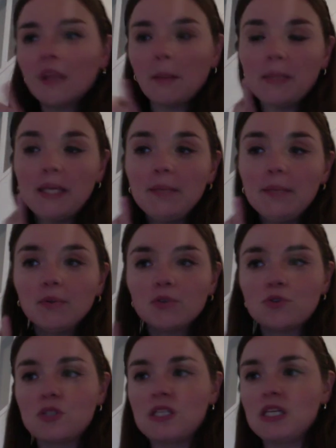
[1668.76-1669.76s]
people
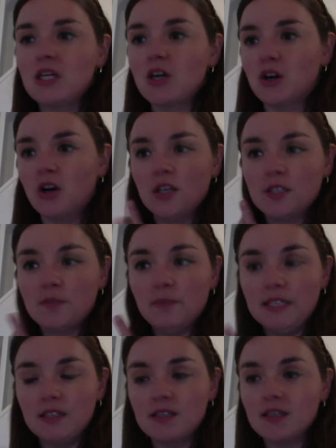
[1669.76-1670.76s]
to see her
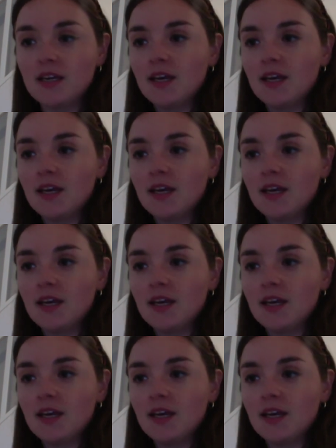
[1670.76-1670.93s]
husband